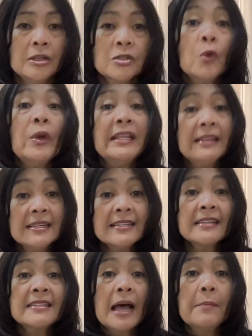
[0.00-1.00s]
So in this
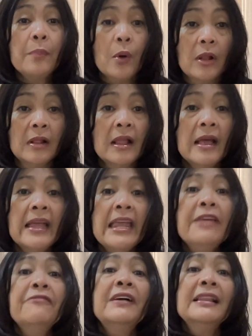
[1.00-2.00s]
example,
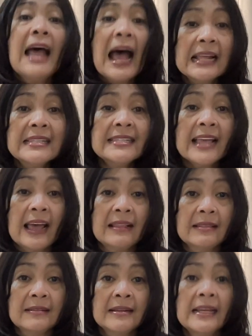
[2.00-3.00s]
if an ad set
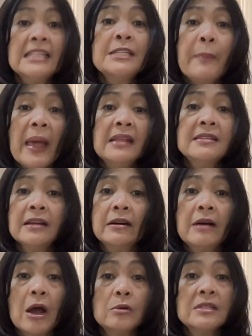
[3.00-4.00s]
spends
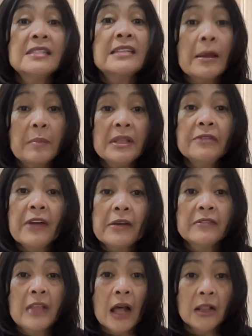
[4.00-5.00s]
around
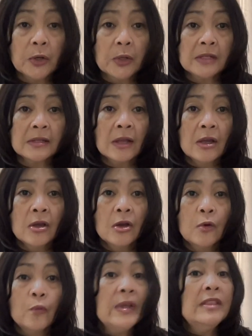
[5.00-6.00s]
$75
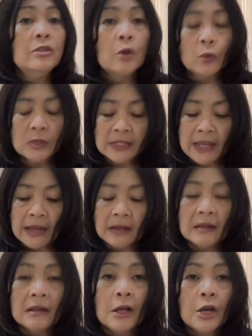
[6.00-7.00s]
with no
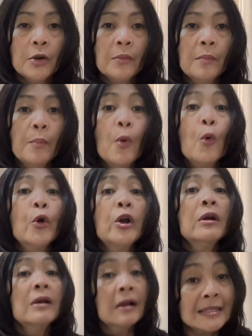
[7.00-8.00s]
sale,
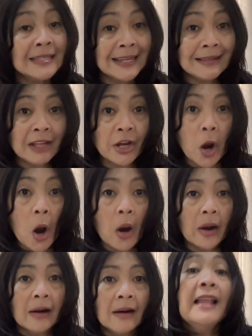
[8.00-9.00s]
poor
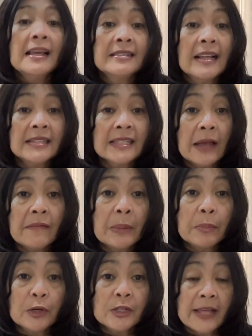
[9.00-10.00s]
CTR, less than
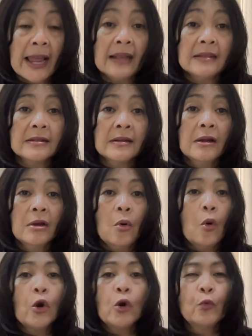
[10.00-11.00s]
7%,
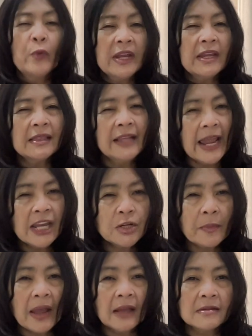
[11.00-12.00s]
or weak
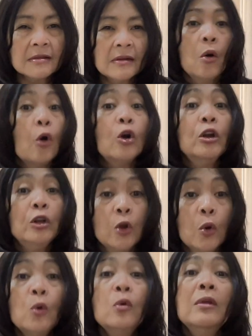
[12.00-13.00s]
engagement, or
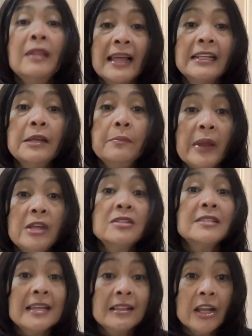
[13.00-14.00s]
low landing page
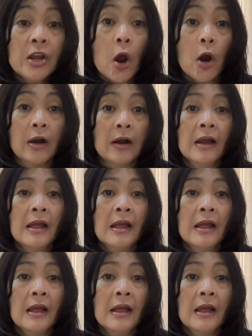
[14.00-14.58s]
CTR,